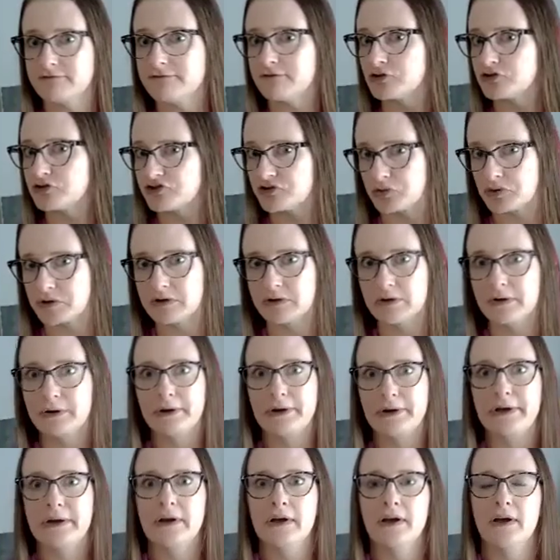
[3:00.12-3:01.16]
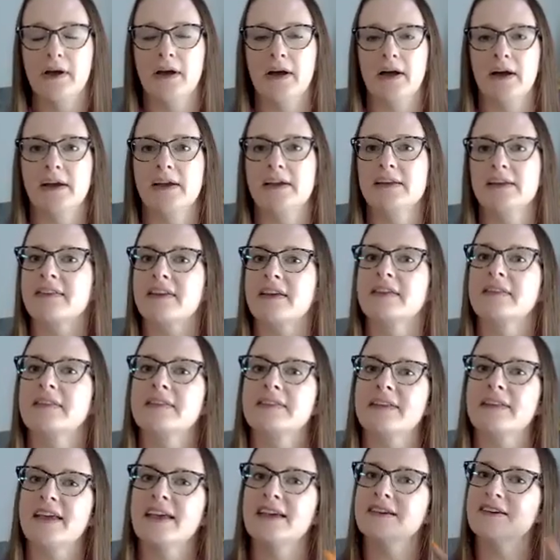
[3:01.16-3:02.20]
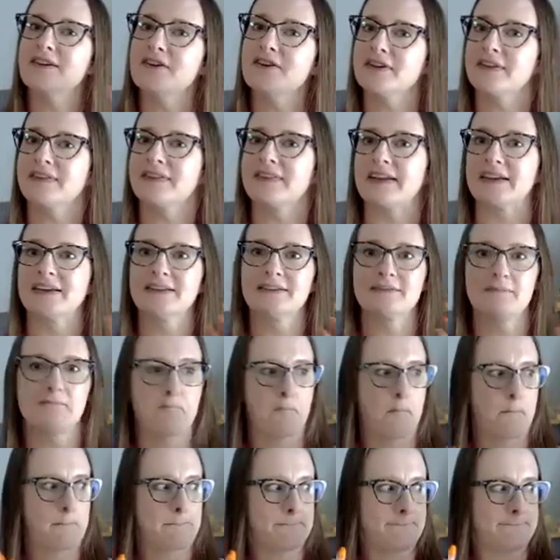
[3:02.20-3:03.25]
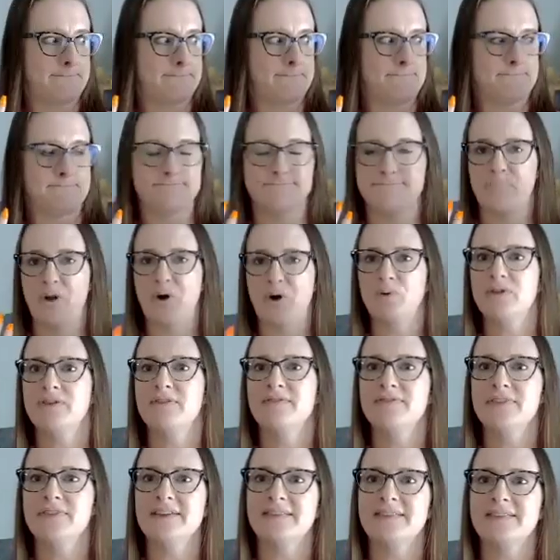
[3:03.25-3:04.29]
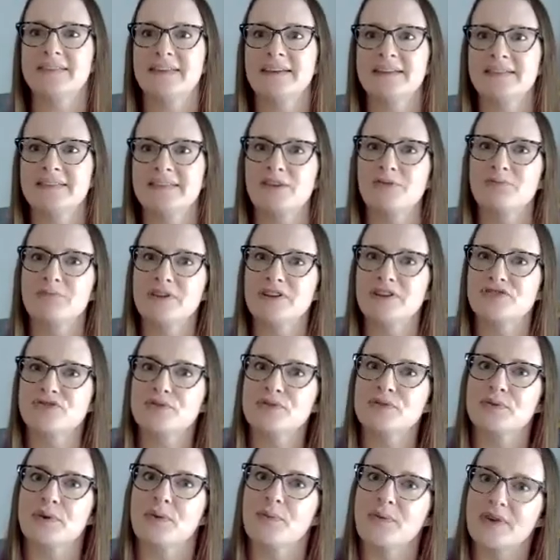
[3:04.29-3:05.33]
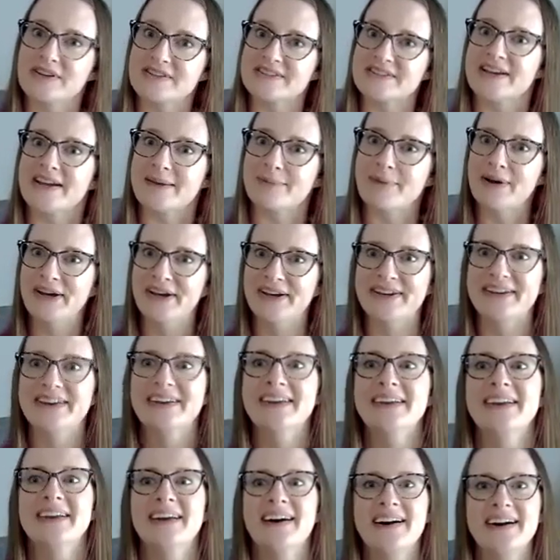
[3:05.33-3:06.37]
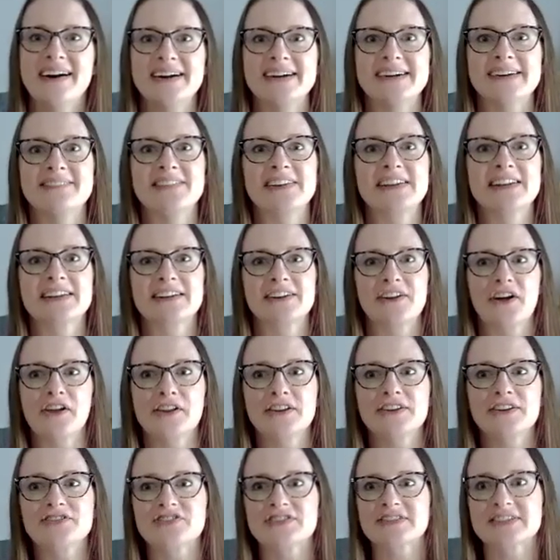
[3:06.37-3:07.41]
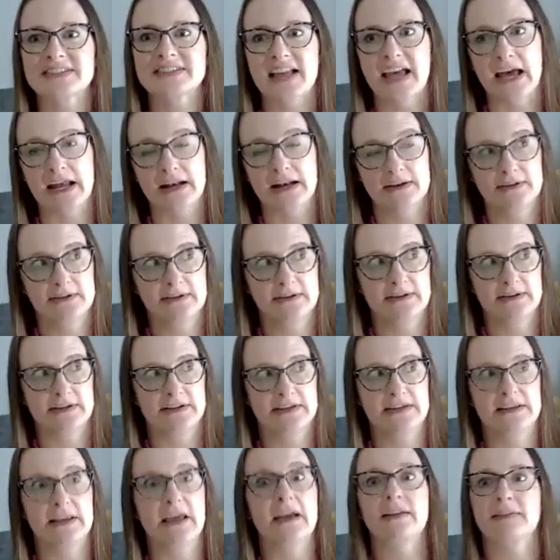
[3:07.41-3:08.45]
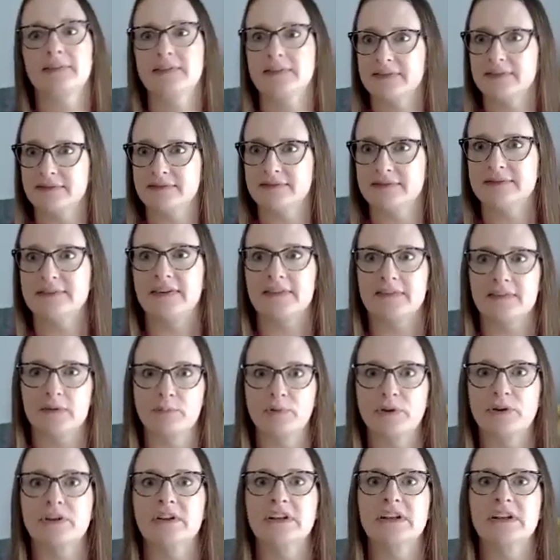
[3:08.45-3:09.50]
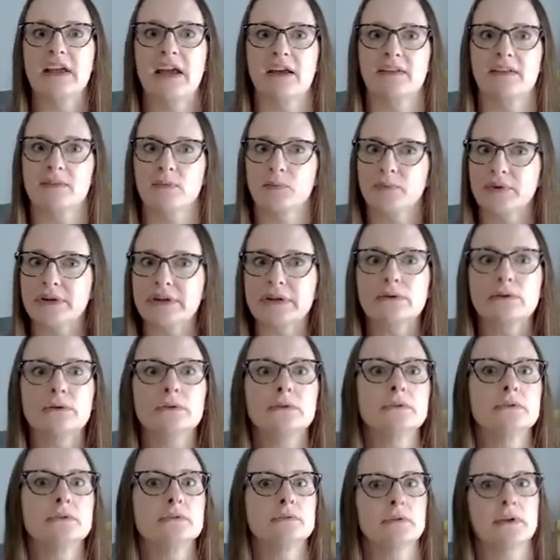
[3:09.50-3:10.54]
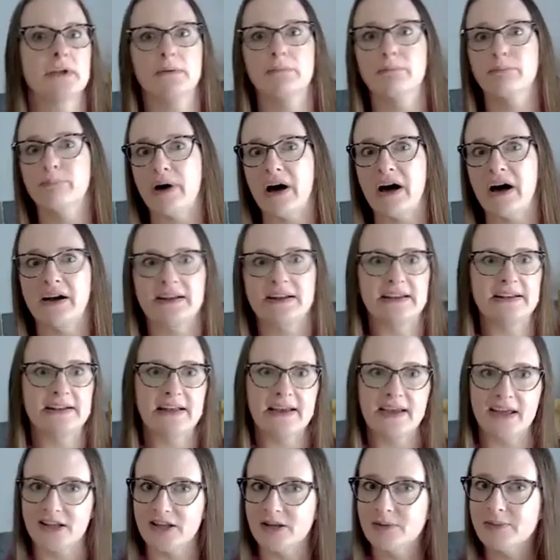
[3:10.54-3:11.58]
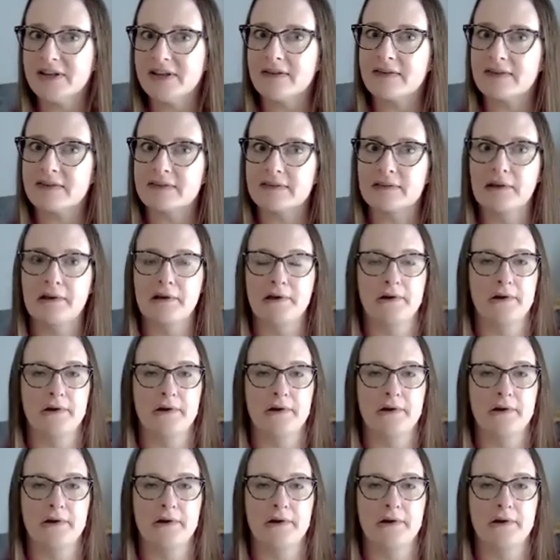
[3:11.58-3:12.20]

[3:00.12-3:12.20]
for short. It says, hang on a second, both of these things can be true at one time. It acknowledges that, yes, disability has real embodied elements.